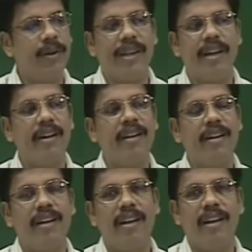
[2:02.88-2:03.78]
here
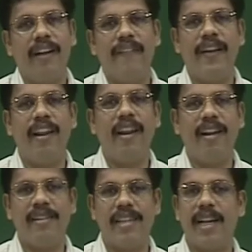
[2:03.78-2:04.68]
we will
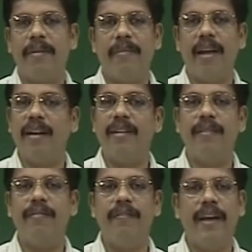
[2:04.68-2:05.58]
take up another
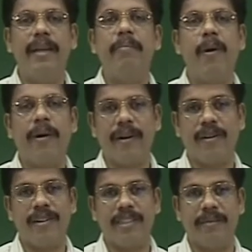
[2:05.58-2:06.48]
very important
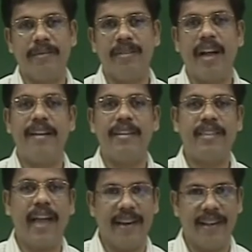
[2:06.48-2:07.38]
concept,
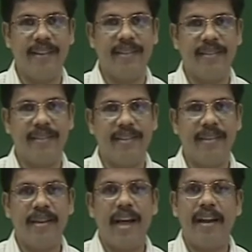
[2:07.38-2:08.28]
understanding.
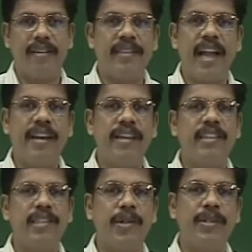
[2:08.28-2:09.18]
Understanding is
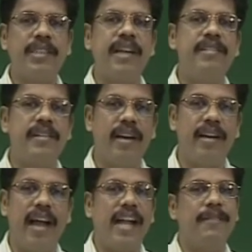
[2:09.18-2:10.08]
so central
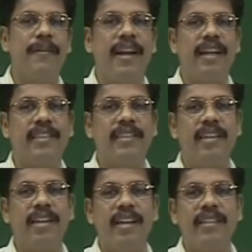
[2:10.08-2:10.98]
as far as
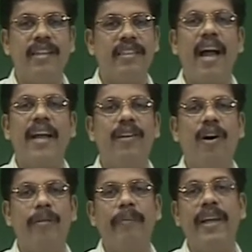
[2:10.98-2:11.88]
design
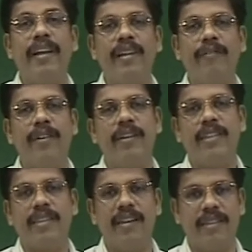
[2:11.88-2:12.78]
or being in the world
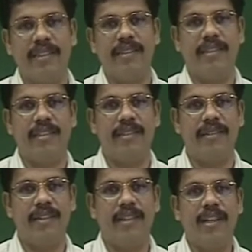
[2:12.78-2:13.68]
is concerned.
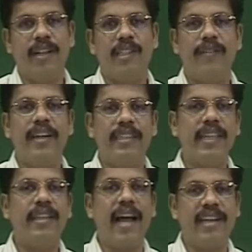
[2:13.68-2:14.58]
So we will see
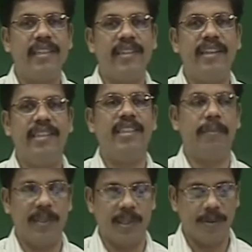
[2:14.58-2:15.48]
that in this
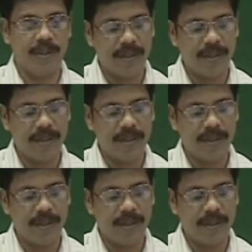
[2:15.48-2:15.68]
episode.